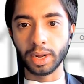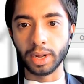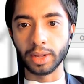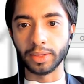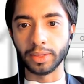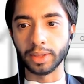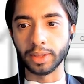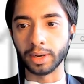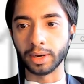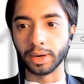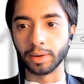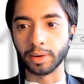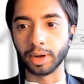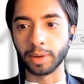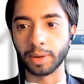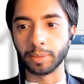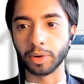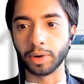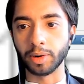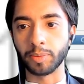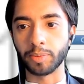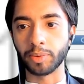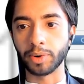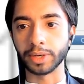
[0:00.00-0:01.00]
And then I'm
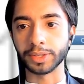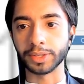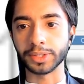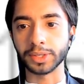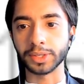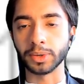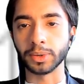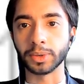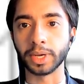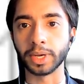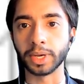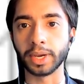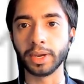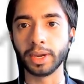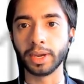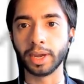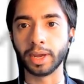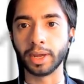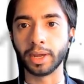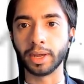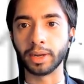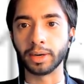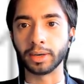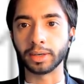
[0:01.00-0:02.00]
going to press OK
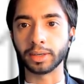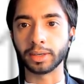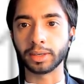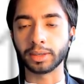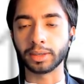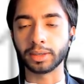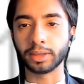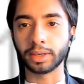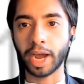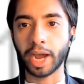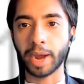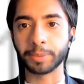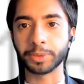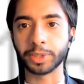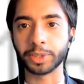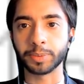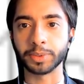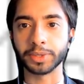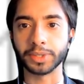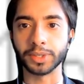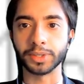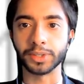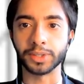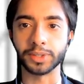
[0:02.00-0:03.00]
and capture
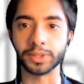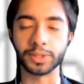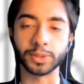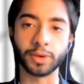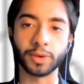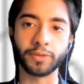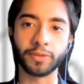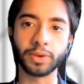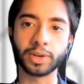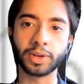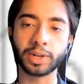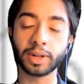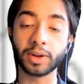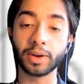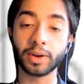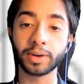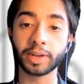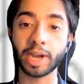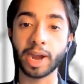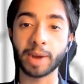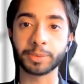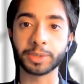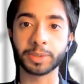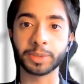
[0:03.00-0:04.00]
position. So if you click on
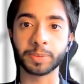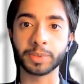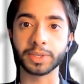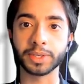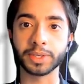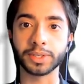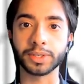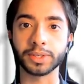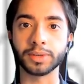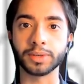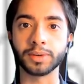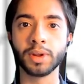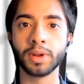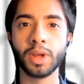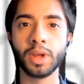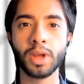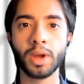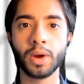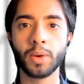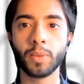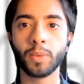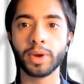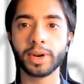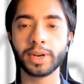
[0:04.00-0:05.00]
capture position,
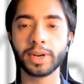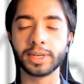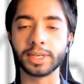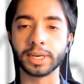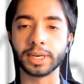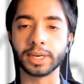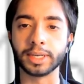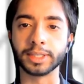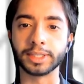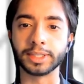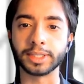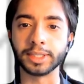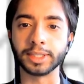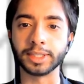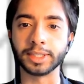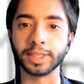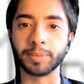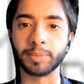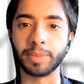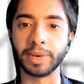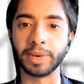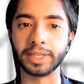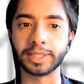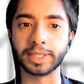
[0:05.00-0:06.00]
what it does is
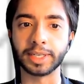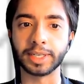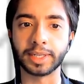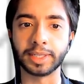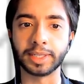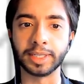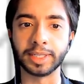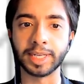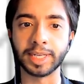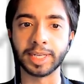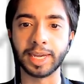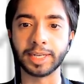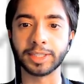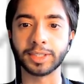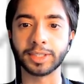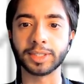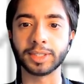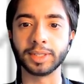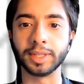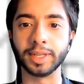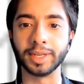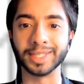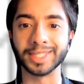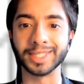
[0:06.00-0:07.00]
it basically
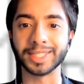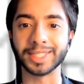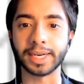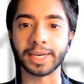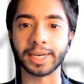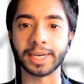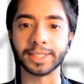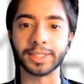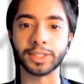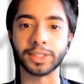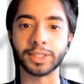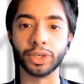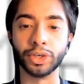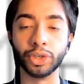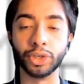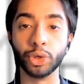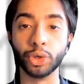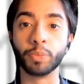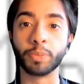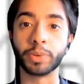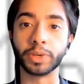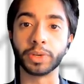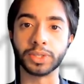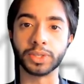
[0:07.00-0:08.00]
takes this as the
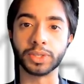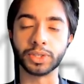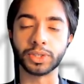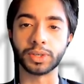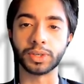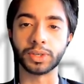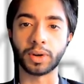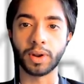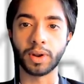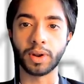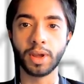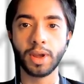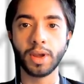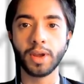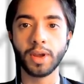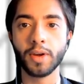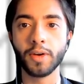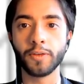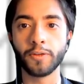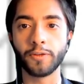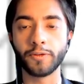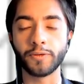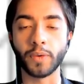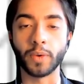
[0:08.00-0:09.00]
new position
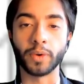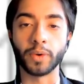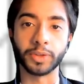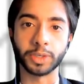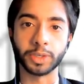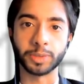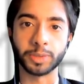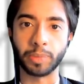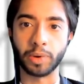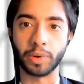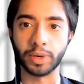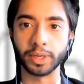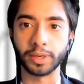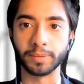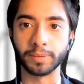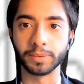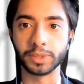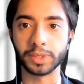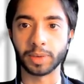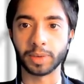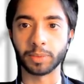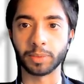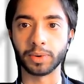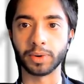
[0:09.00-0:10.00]
for this body.
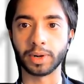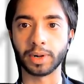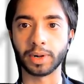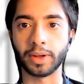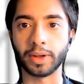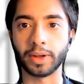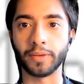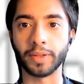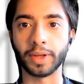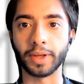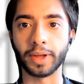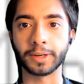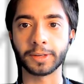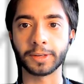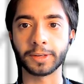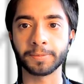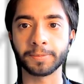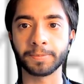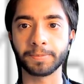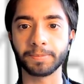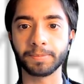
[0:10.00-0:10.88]
So I'm going to click on that.